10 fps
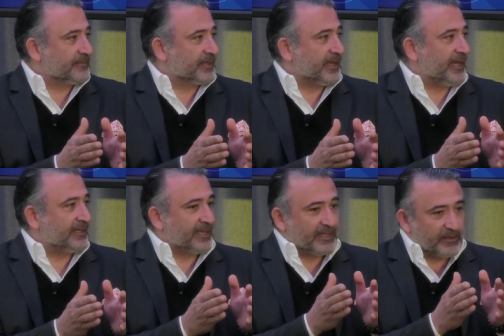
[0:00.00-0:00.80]

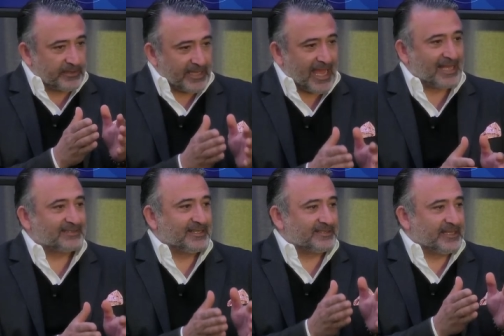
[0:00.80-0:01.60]
at, the
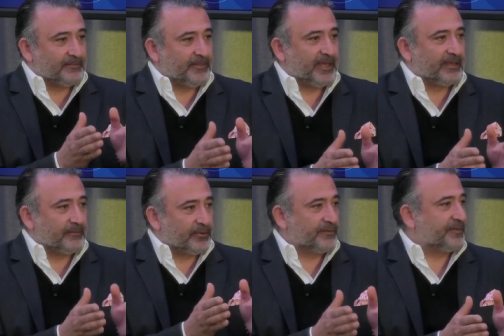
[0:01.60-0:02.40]
assets that make
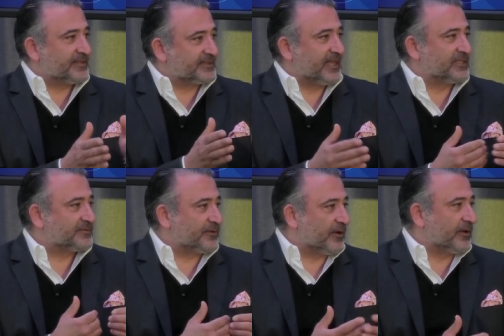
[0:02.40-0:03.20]
perfect sense
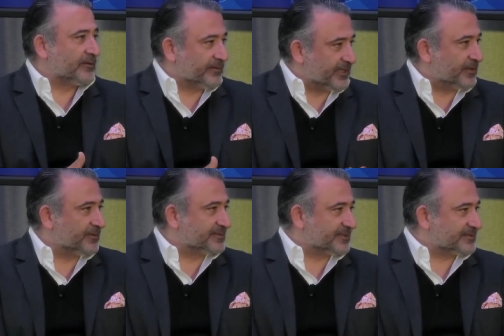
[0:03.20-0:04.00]
for our
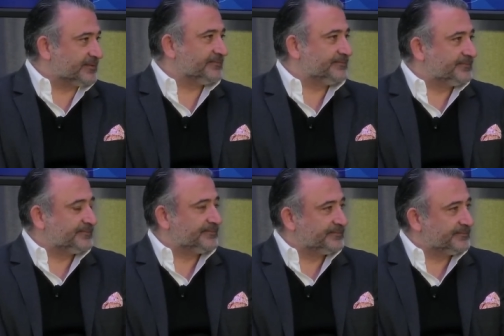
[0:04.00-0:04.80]
ecosystem. Okay.